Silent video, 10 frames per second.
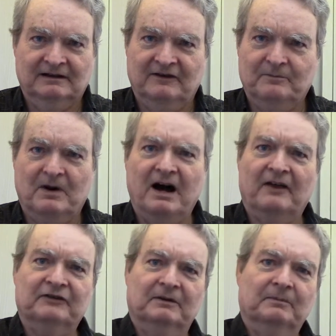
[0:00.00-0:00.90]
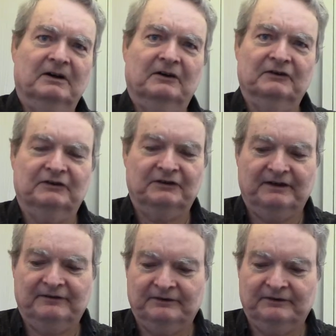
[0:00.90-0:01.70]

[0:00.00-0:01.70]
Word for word: of moths and bugs and stuff.